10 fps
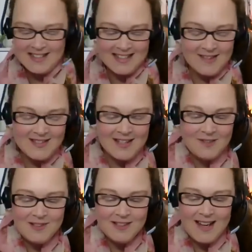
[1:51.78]
just gives it a
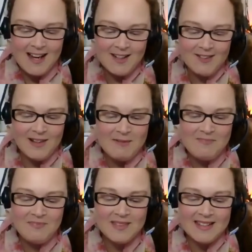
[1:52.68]
real kind
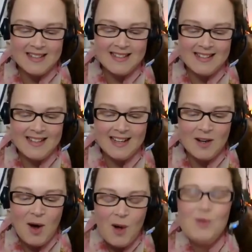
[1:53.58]
of like
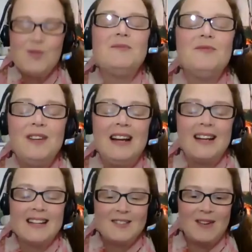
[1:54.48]
a wholesome
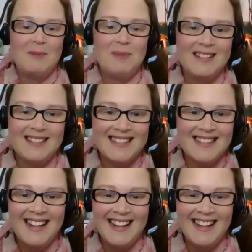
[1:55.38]
feeling. It's fabulous.